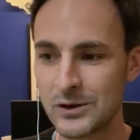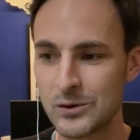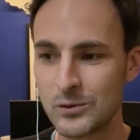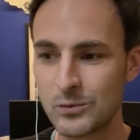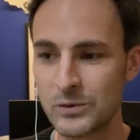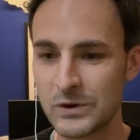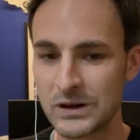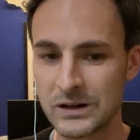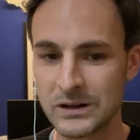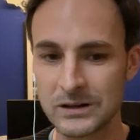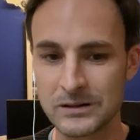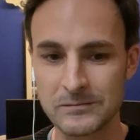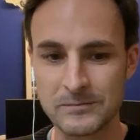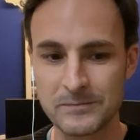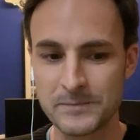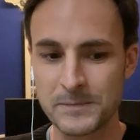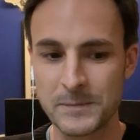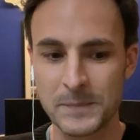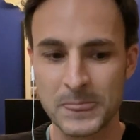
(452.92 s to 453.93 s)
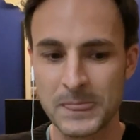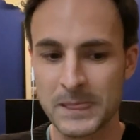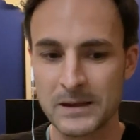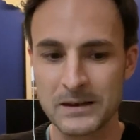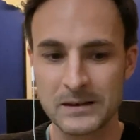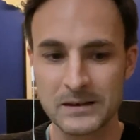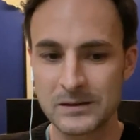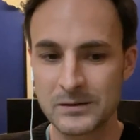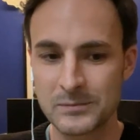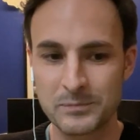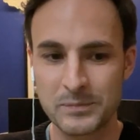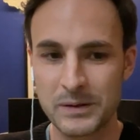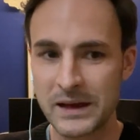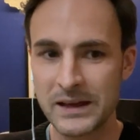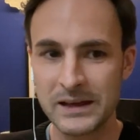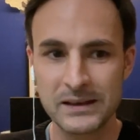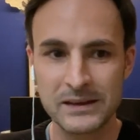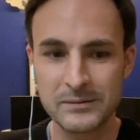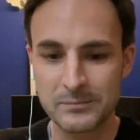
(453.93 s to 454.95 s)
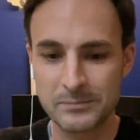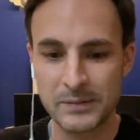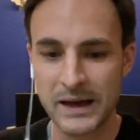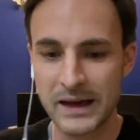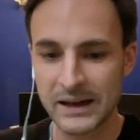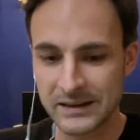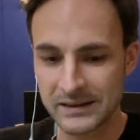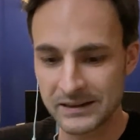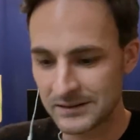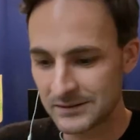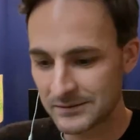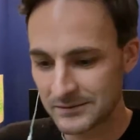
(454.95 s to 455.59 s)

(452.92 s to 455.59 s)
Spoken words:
will pay back,